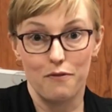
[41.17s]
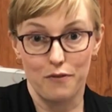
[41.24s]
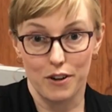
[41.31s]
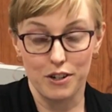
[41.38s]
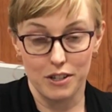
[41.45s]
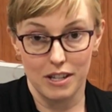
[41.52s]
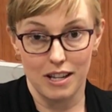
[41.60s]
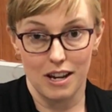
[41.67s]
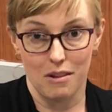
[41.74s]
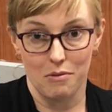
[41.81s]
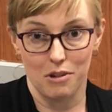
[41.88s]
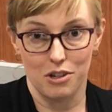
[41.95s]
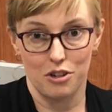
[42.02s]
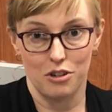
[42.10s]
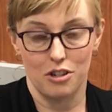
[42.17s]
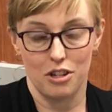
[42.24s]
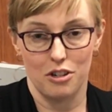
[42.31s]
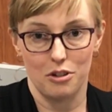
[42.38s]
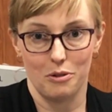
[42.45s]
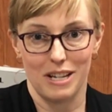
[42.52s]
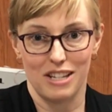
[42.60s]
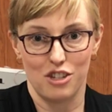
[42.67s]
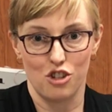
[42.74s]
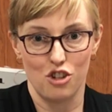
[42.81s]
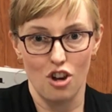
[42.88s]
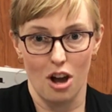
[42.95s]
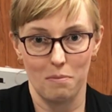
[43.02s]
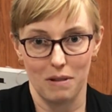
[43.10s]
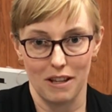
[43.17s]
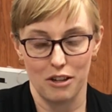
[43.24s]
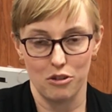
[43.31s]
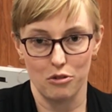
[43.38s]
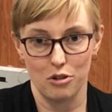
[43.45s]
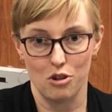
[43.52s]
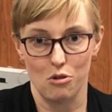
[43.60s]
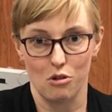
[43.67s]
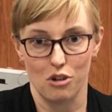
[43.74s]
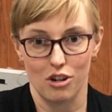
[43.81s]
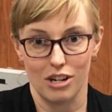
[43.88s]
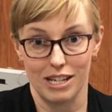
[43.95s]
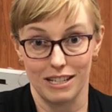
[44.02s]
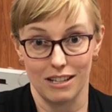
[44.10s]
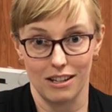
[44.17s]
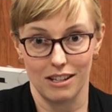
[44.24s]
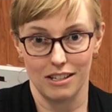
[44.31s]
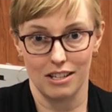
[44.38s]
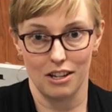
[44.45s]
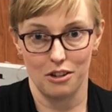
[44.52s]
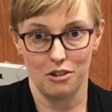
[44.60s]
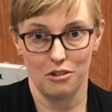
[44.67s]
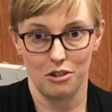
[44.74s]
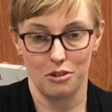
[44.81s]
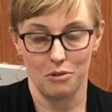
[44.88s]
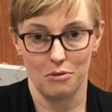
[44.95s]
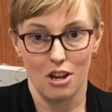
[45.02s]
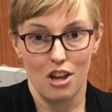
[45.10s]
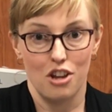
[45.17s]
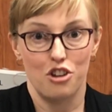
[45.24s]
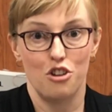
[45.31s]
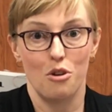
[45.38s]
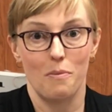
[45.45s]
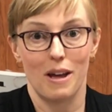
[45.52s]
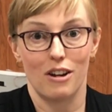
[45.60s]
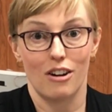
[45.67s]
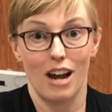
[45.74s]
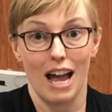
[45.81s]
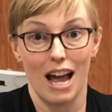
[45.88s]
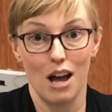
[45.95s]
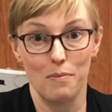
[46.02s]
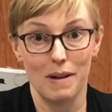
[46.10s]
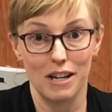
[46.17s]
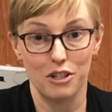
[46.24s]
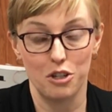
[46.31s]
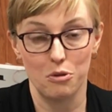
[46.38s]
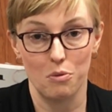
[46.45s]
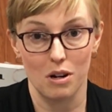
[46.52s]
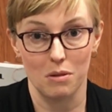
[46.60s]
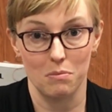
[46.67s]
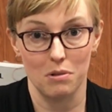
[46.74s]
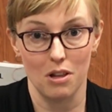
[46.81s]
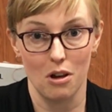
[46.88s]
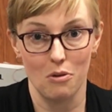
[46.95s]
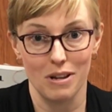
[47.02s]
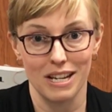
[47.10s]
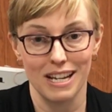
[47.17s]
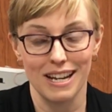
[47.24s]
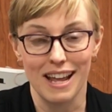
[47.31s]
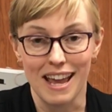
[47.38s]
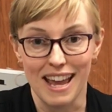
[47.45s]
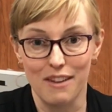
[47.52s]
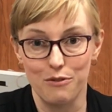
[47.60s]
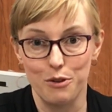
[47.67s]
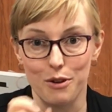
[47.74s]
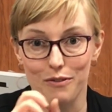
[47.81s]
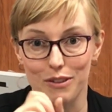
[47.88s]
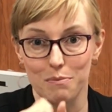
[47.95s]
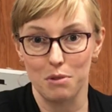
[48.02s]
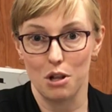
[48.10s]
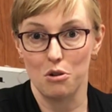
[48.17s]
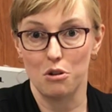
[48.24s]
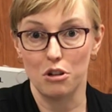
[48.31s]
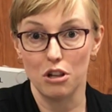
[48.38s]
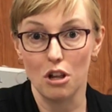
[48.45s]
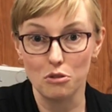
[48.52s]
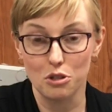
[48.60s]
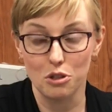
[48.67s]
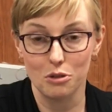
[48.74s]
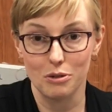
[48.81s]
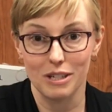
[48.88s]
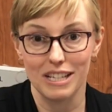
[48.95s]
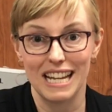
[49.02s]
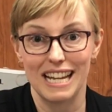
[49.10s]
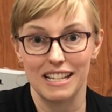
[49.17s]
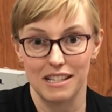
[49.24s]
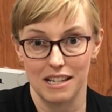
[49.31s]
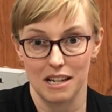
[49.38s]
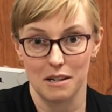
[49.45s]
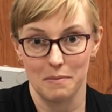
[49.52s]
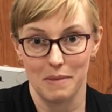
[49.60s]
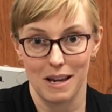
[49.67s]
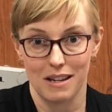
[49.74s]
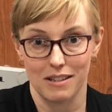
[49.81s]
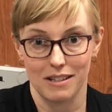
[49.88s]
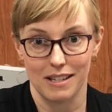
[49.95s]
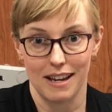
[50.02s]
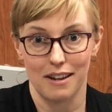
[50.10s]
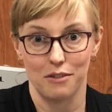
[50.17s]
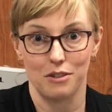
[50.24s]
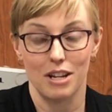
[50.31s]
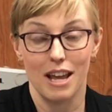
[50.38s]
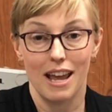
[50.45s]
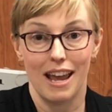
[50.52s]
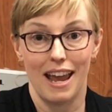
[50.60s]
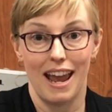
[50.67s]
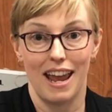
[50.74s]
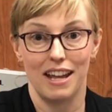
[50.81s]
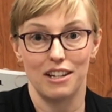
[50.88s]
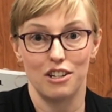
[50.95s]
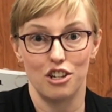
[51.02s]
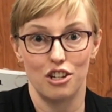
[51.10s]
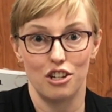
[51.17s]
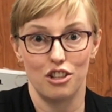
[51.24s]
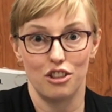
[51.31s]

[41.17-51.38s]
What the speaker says: First thing I want you to do is not play your recorder until I tell you to. No matter how bad you want to blow in it, if you even blow close to it, it's going to make a sound and